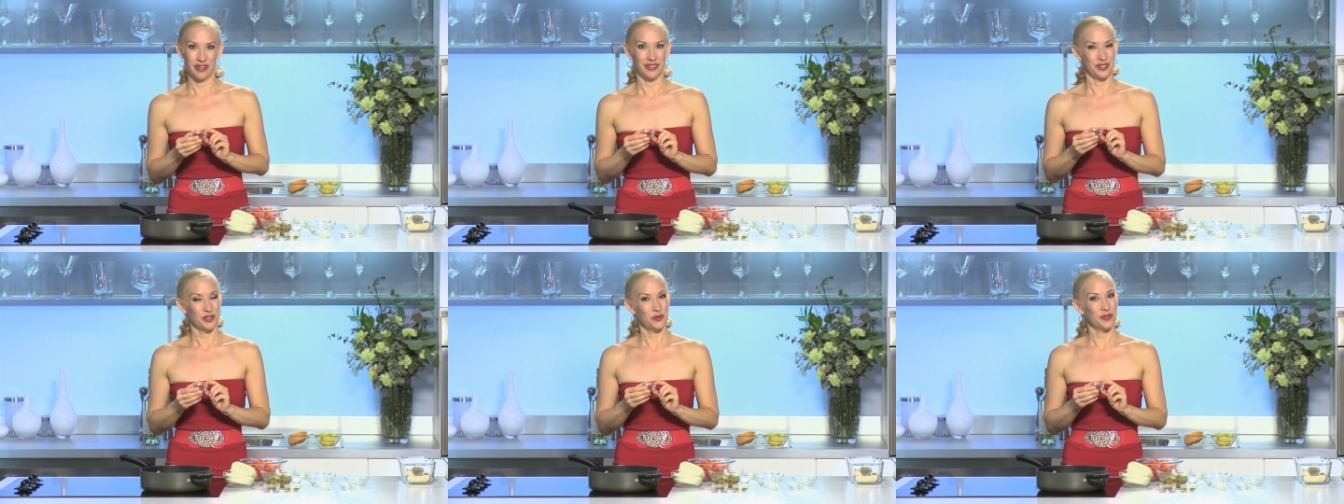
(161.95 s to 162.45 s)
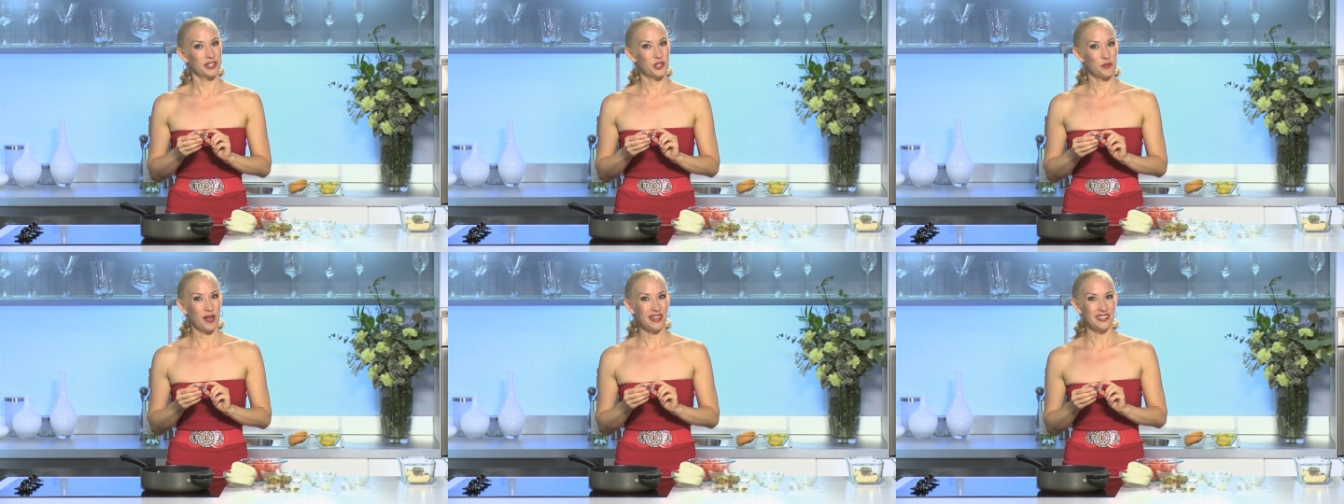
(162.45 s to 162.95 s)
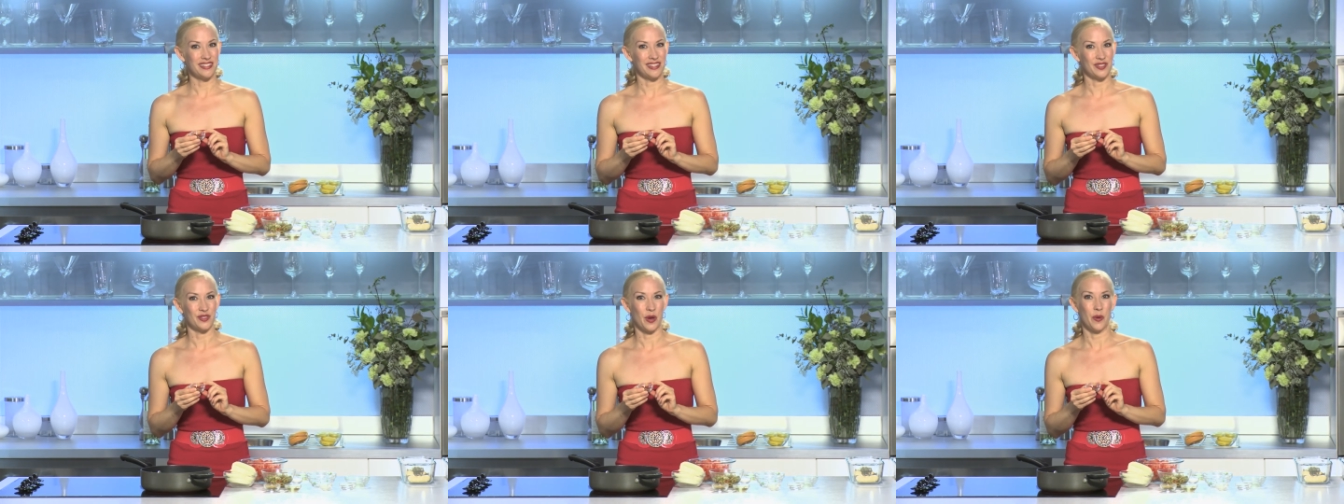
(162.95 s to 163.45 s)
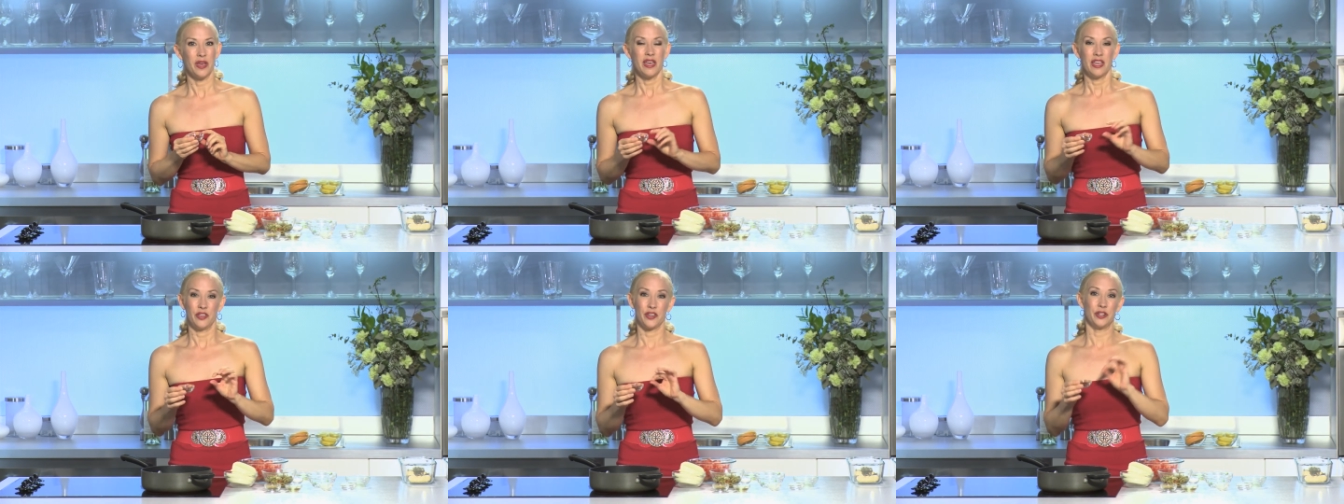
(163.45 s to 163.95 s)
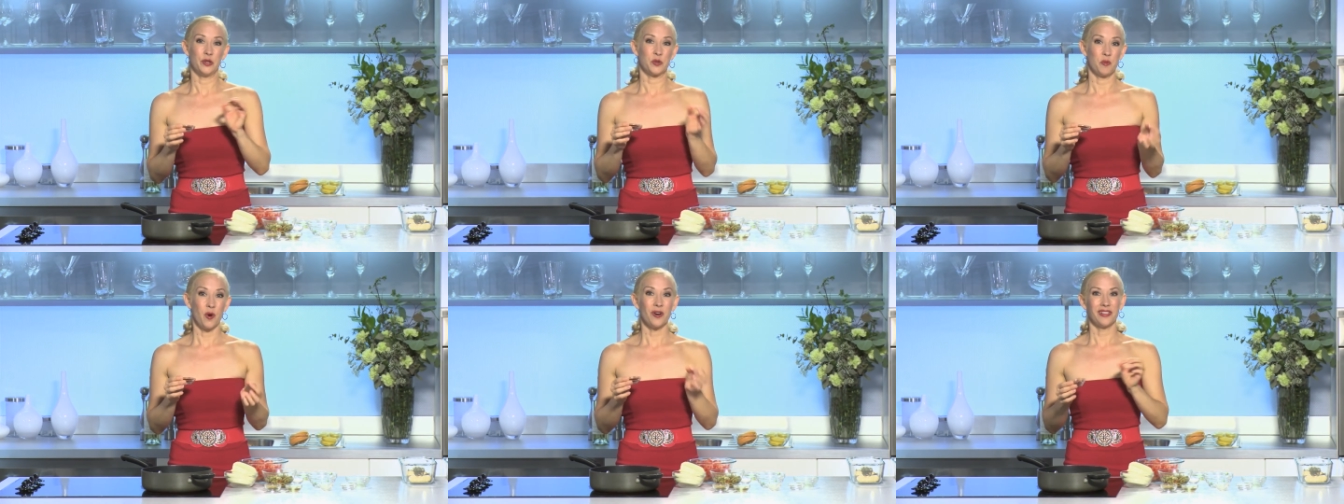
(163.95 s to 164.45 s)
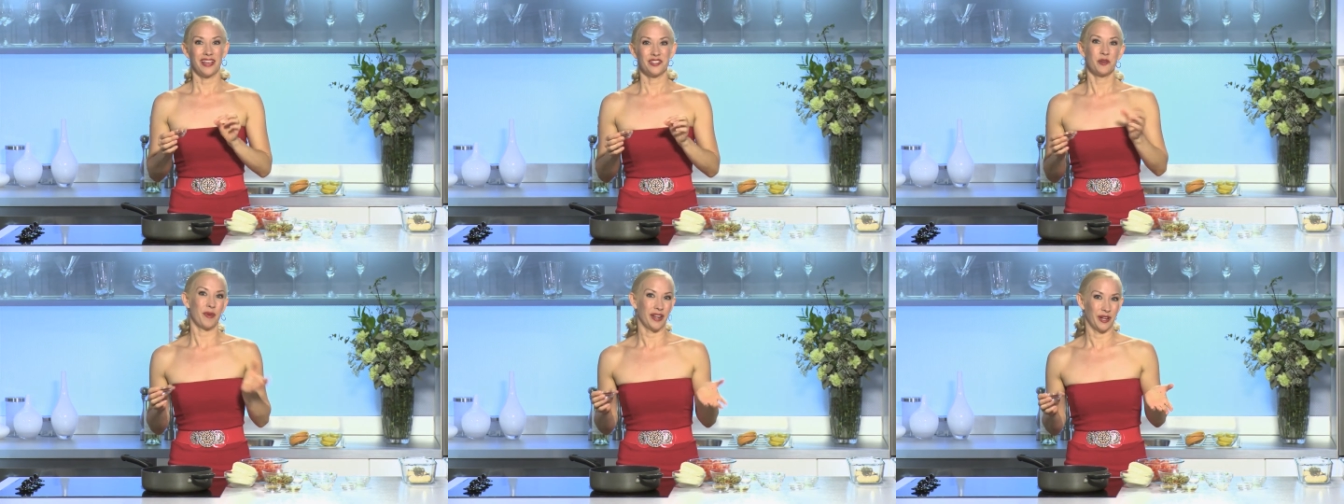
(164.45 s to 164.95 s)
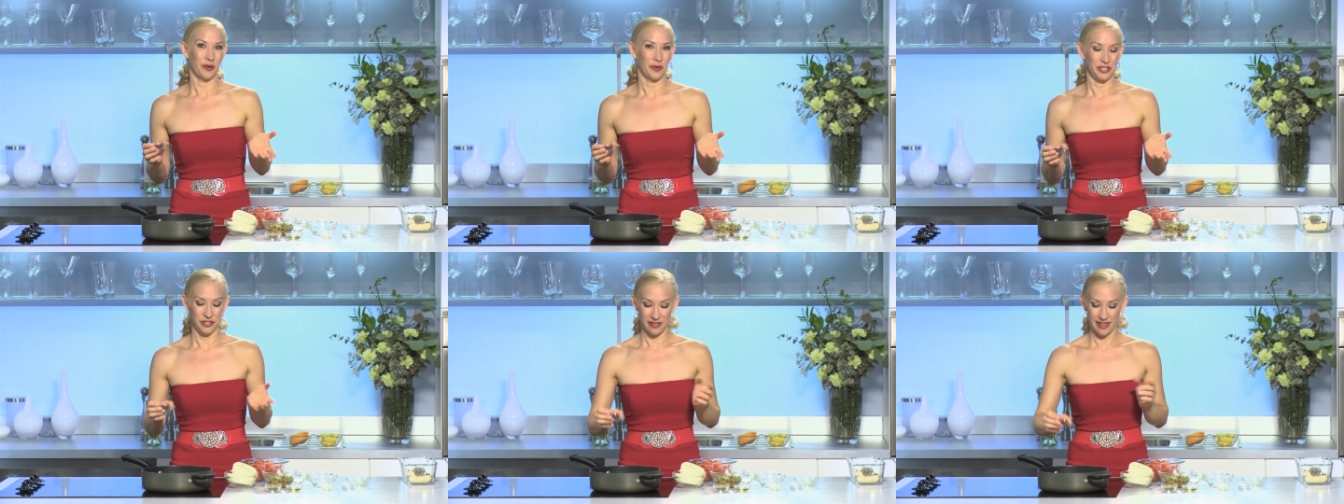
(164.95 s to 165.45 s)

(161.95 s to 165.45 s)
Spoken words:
Now this is really spicy, so you can use more or less depending on what you